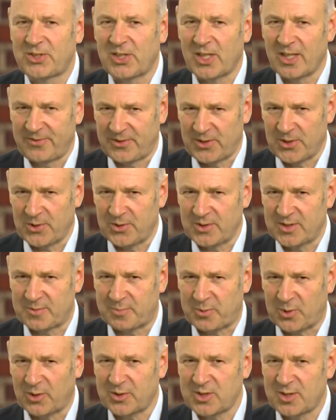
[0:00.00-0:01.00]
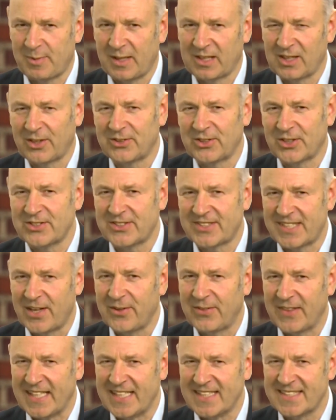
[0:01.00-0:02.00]
Share Views, brought to you by London
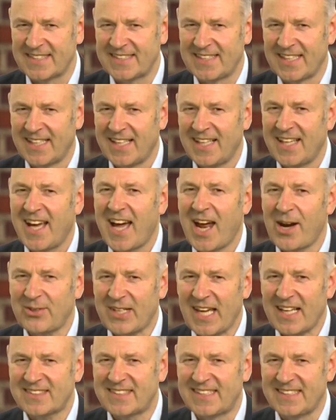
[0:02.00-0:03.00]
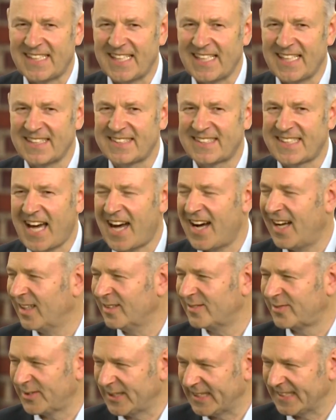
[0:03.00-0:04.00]
South East. Our guest today is Cathal
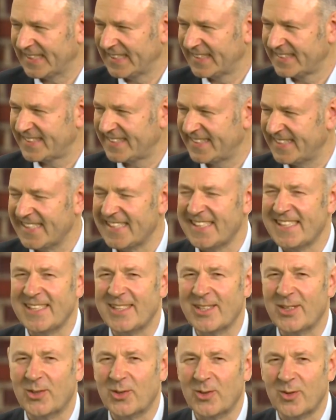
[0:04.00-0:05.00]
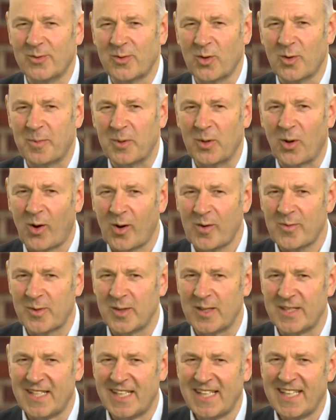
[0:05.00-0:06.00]
Friel, CEO of Open
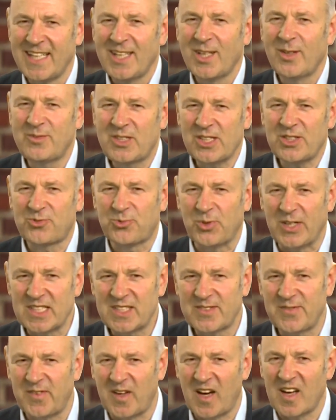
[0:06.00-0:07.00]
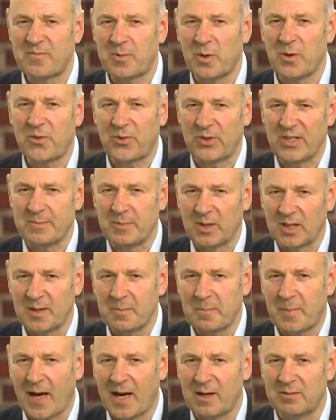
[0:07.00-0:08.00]
Orphan, who've just raised £5.3 million in
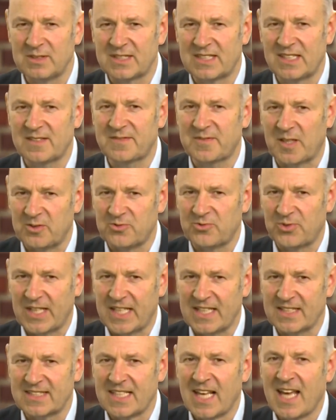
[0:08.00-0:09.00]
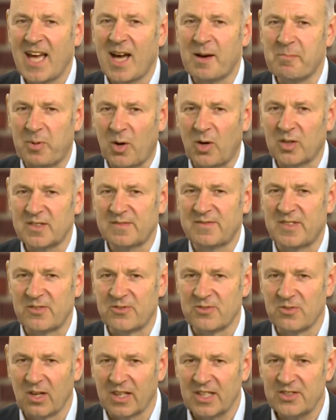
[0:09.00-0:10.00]
a fundraise and bought
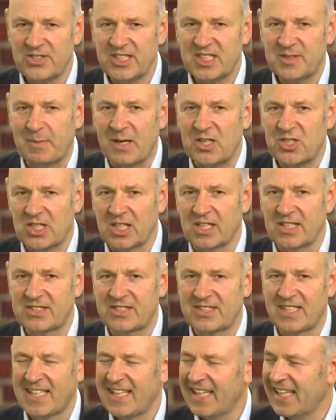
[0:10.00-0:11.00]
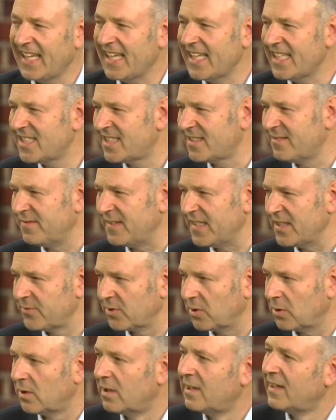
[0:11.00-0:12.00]
virology specialist
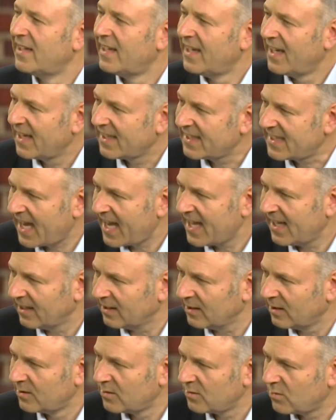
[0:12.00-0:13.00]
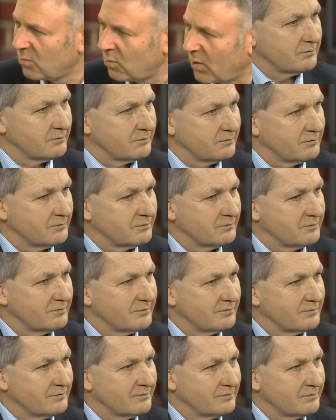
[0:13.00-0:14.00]
hVIVO. Cathal, welcome back
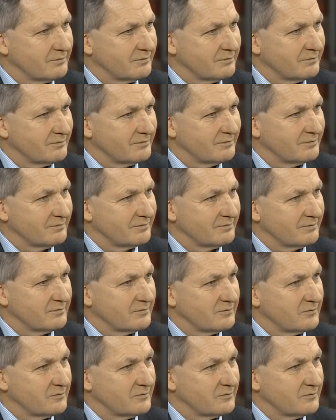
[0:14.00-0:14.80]
to London South East.